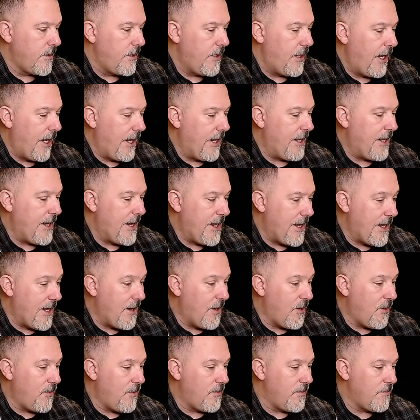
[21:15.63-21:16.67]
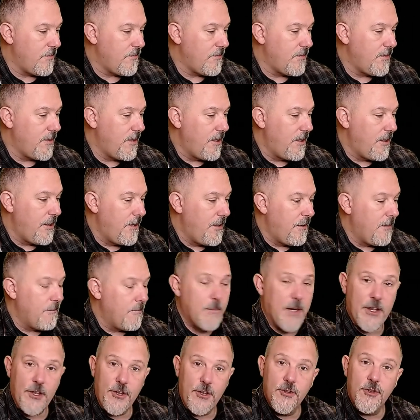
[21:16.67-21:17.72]
And now
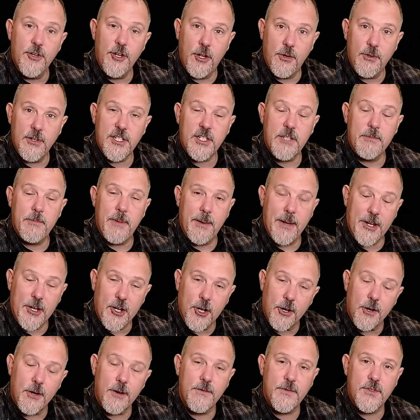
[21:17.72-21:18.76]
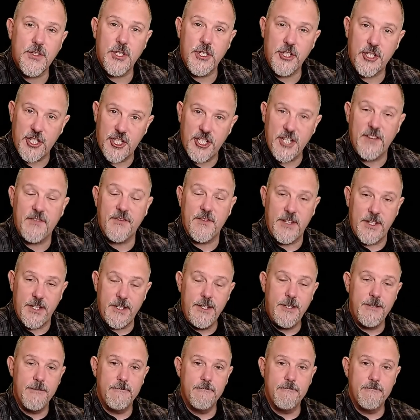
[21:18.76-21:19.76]
my, you'll notice my curves shifted,